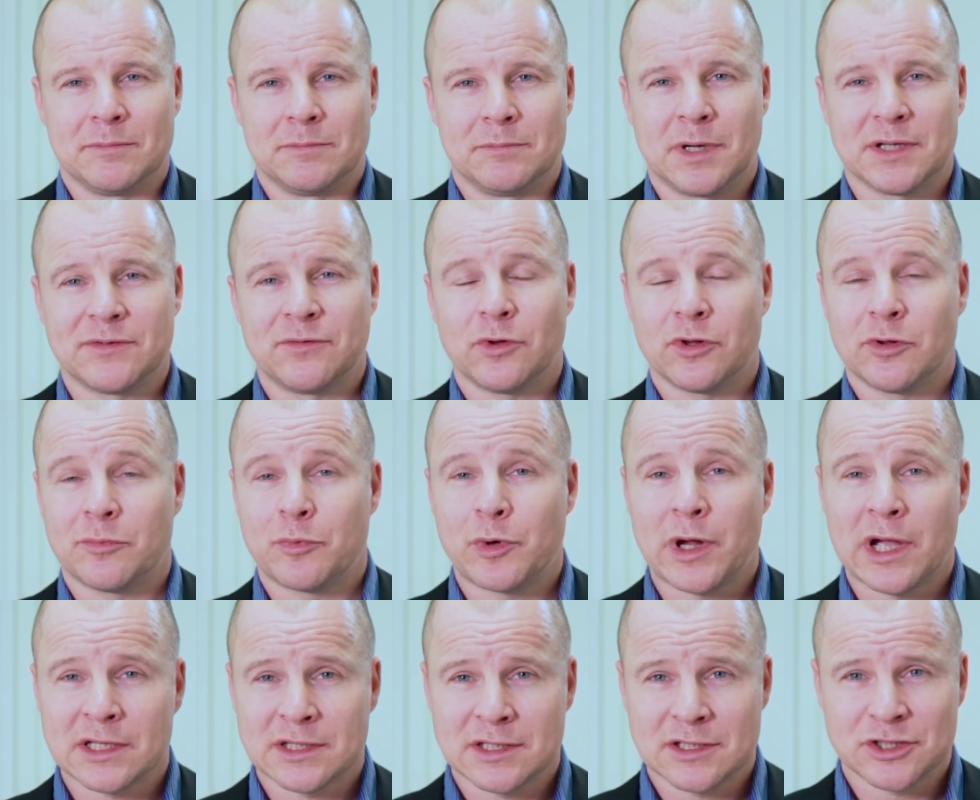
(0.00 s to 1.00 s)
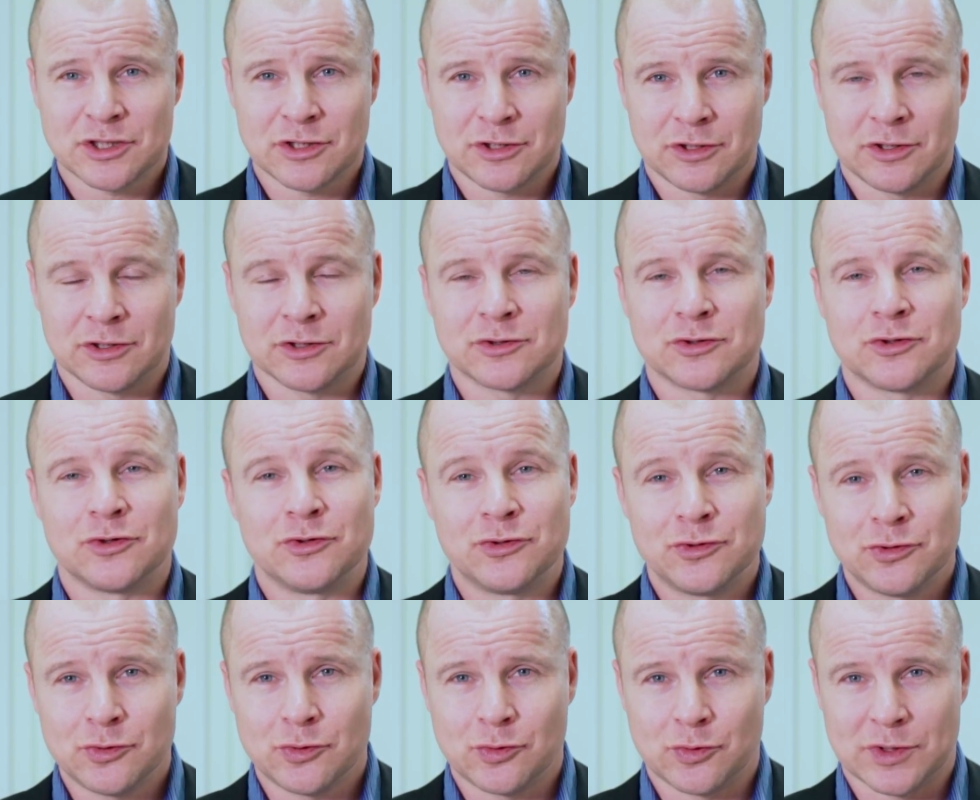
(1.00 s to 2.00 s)
But for the practitioner to
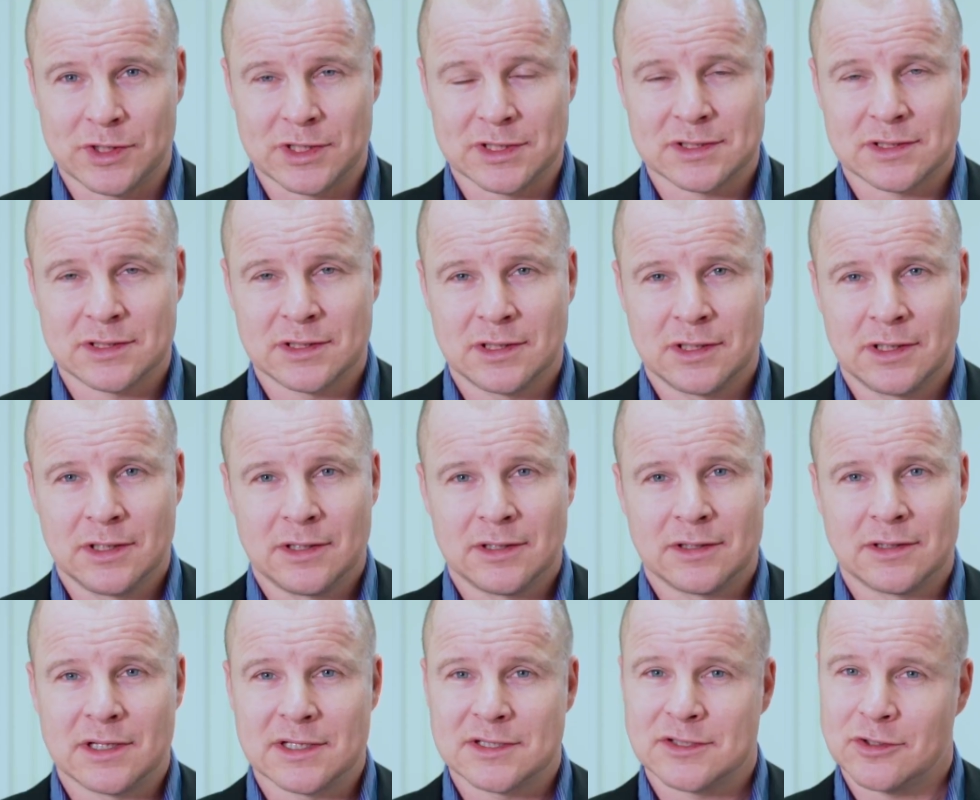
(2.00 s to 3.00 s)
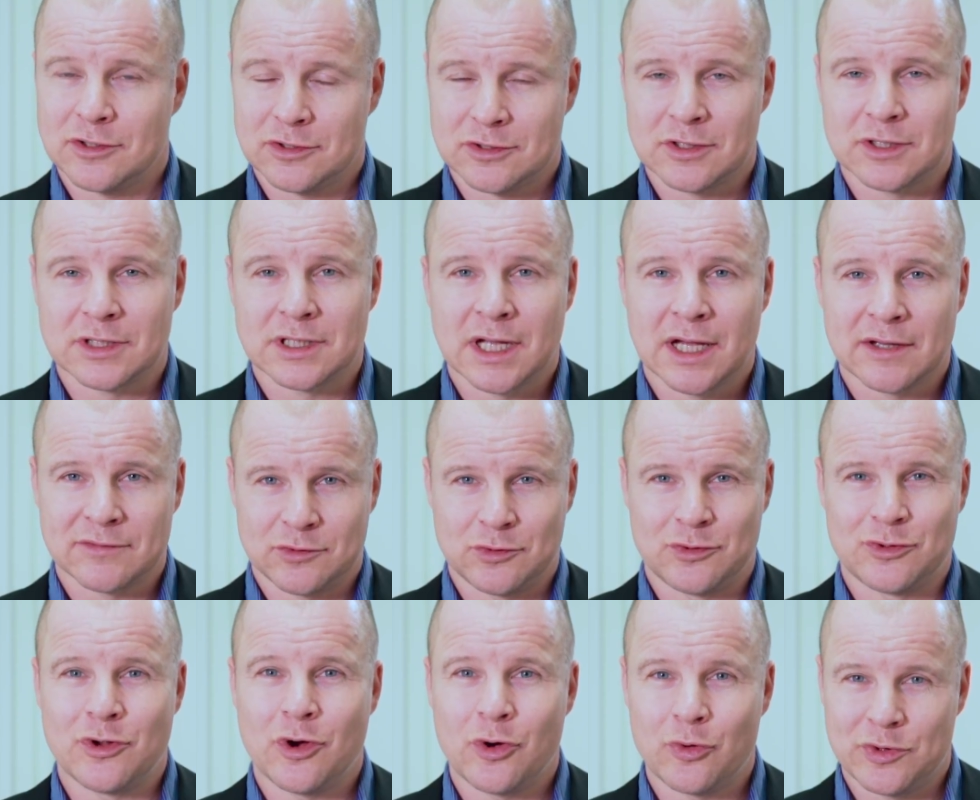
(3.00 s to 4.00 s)
do this, they certainly have to
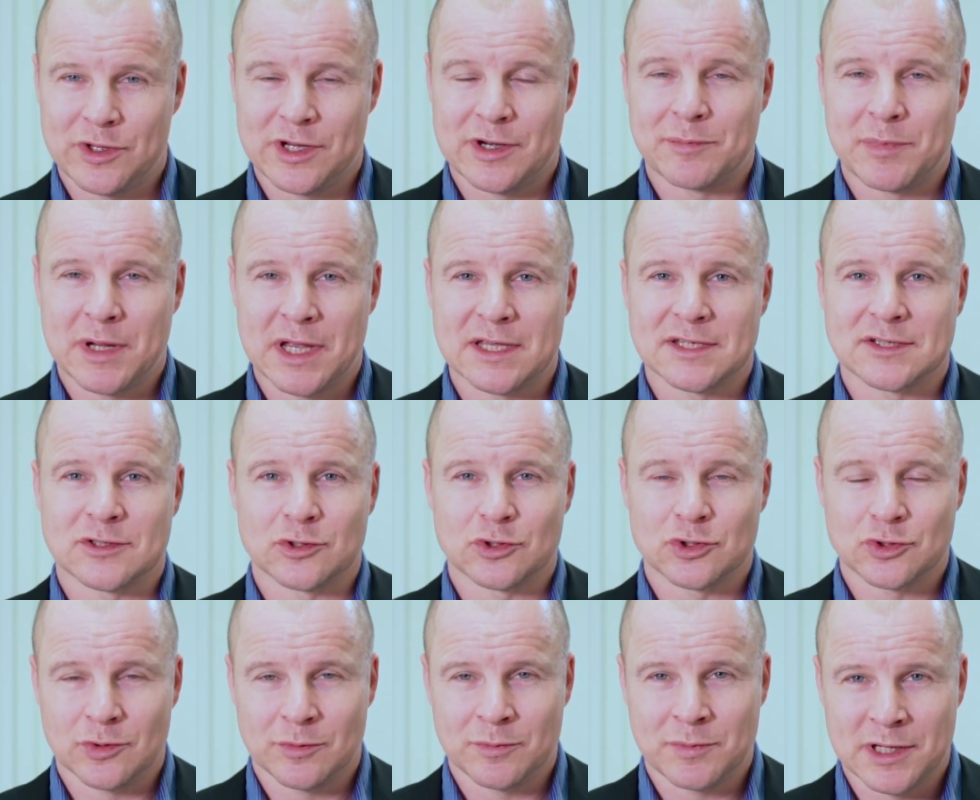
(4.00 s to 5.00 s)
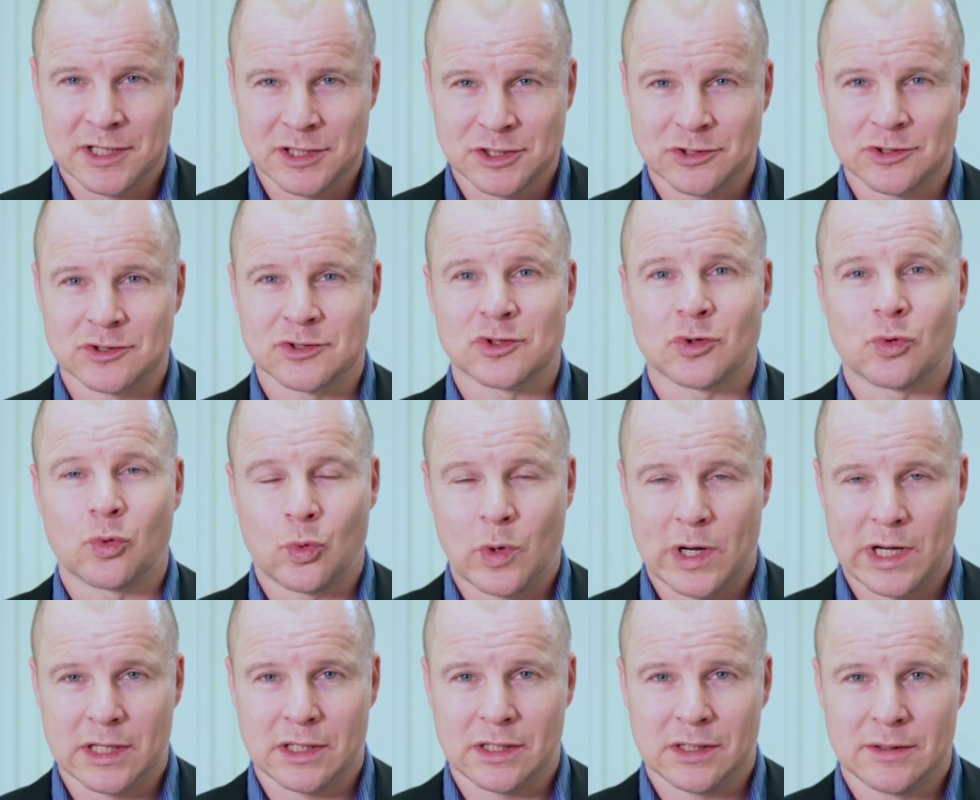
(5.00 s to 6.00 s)
know their patients
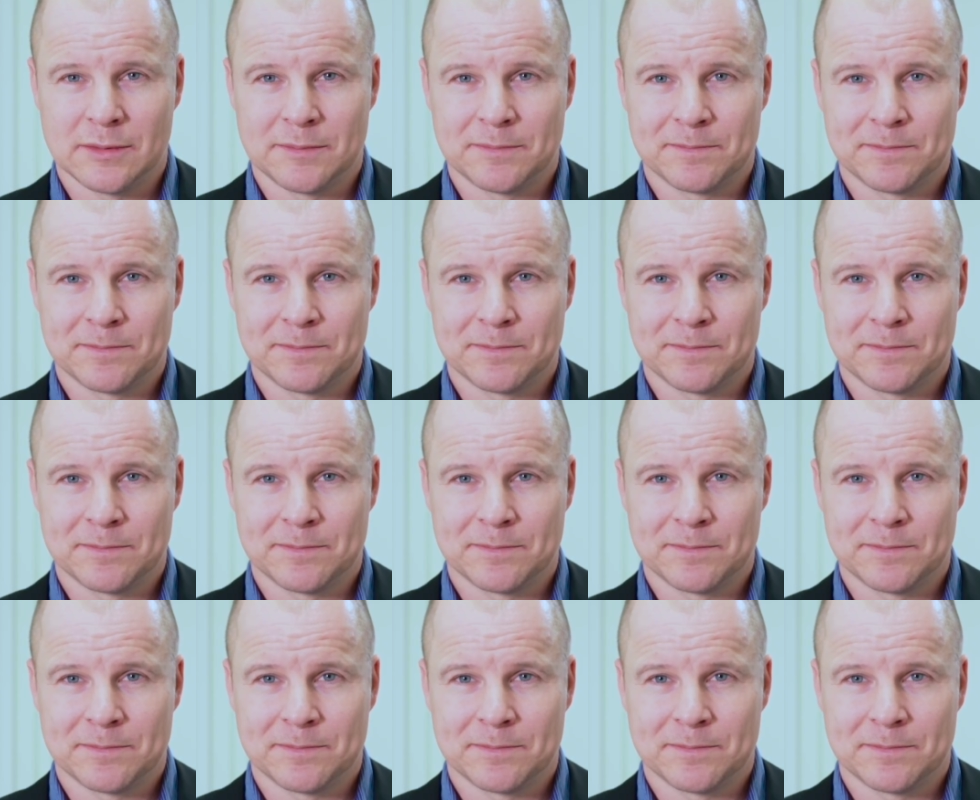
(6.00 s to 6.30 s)
well.